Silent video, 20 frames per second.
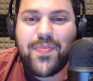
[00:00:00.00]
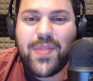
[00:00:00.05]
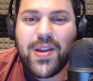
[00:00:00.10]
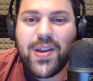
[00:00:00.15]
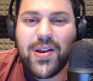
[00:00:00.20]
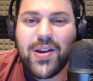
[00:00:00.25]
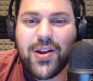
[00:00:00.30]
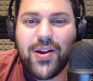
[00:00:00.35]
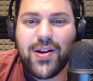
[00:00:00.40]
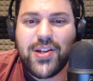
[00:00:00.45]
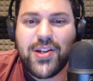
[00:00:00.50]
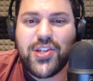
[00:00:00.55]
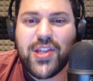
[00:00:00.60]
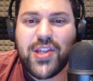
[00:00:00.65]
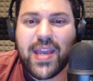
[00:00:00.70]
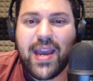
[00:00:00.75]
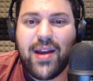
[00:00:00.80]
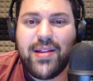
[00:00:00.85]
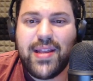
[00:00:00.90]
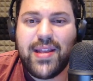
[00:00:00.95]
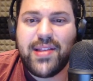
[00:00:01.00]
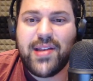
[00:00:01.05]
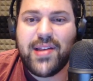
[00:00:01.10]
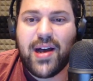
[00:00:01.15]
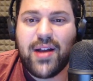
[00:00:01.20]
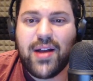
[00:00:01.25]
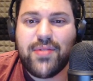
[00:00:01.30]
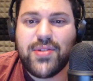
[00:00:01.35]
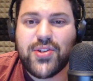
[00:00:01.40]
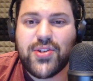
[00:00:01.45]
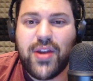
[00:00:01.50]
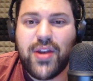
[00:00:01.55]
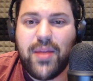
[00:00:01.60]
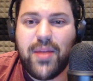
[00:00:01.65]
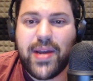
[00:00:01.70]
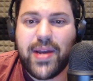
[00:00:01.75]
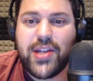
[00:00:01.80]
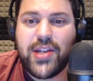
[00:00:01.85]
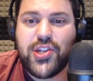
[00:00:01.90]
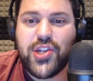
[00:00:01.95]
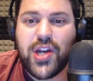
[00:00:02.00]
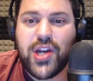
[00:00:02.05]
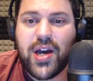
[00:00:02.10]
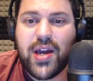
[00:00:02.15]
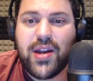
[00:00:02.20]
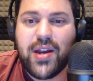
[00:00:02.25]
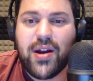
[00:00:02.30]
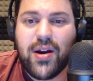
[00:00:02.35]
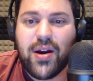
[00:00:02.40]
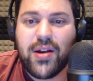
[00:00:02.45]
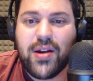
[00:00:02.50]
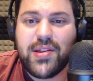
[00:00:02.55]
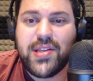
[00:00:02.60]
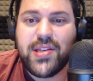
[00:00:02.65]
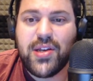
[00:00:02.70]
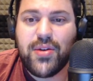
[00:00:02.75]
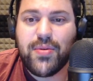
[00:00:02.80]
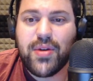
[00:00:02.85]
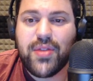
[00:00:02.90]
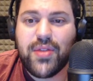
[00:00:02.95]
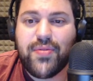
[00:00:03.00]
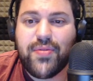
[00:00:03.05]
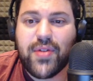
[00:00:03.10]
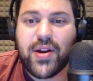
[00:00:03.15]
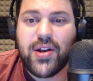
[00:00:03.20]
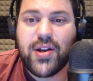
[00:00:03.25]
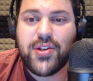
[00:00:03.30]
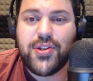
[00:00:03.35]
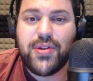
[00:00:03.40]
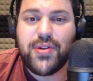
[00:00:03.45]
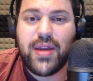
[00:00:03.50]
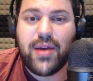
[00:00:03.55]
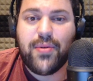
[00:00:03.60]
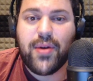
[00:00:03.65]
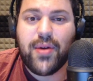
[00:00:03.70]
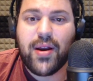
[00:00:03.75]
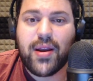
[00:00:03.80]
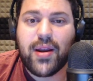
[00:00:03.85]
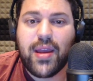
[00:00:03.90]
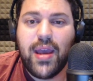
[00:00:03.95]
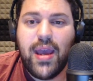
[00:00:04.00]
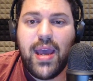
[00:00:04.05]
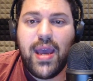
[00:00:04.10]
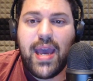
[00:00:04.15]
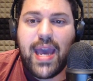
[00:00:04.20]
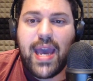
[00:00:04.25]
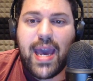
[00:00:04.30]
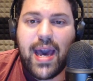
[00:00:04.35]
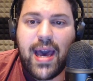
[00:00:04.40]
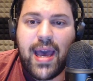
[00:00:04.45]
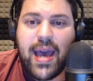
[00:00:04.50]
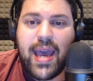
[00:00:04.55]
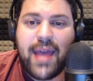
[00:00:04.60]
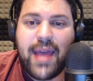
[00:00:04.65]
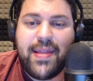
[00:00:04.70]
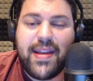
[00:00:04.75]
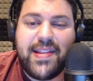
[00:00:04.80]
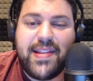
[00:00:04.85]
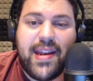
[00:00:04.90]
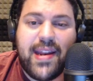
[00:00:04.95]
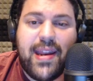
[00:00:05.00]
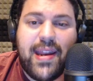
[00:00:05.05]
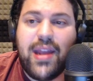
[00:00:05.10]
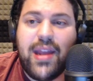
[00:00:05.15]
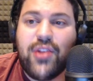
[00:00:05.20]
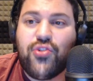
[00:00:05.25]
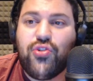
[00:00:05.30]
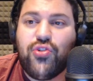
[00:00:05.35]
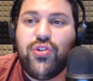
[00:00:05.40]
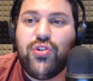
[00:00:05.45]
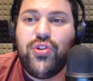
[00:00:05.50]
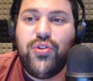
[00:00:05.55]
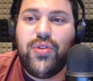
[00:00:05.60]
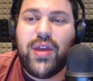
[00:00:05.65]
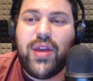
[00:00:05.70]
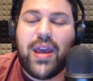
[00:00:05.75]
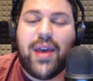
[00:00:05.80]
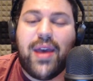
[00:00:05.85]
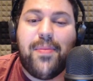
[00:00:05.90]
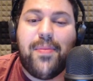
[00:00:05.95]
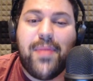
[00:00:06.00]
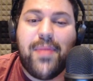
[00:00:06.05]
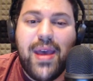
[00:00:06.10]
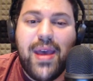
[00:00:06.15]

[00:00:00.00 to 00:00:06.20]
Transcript: Courage the Cowardly Dog was created by John R. Dilworth for Cartoon Network. And they didn't include him